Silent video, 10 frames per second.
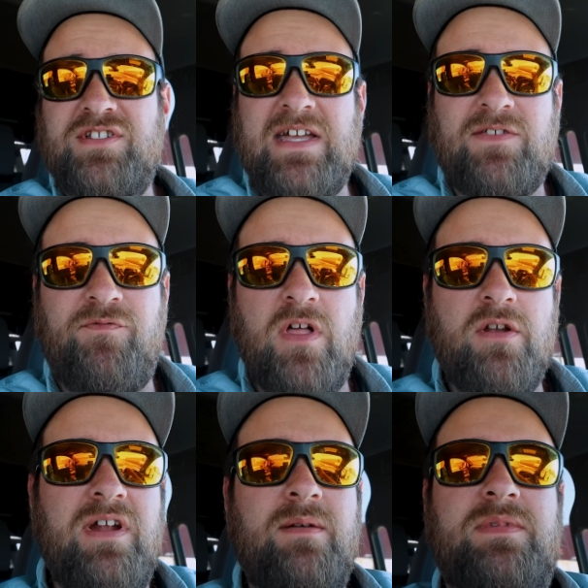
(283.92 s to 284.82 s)
just got the
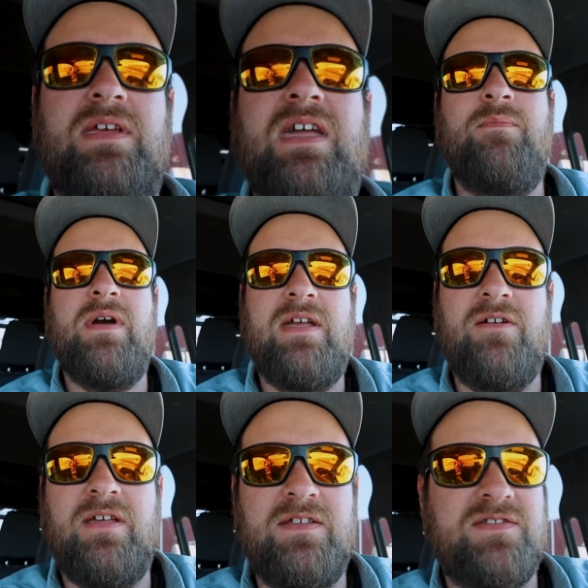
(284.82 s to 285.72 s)
floater empty, came back
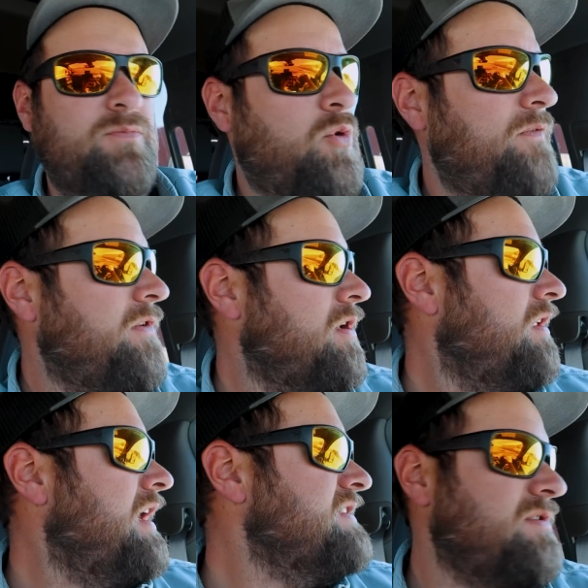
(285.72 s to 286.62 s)
here to get some more
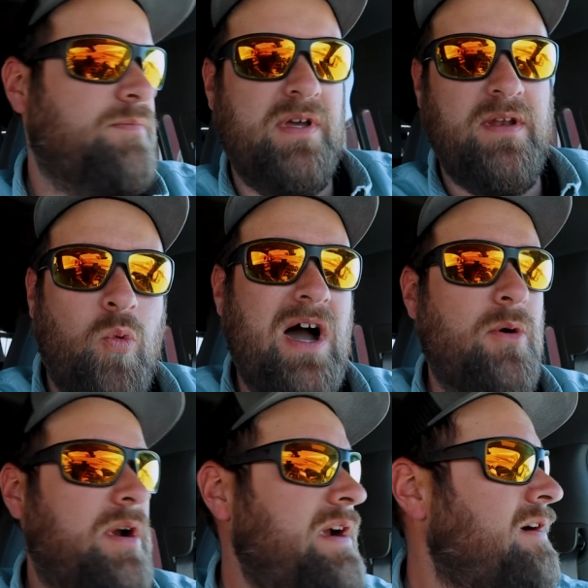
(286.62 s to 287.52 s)
fertilizer, but
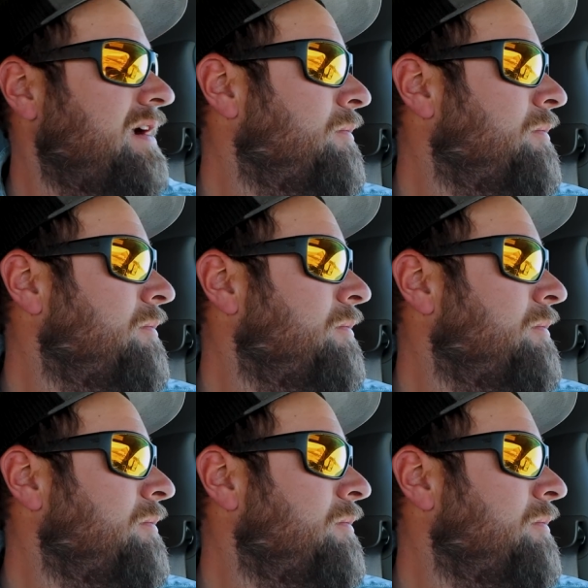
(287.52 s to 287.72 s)
while we're here,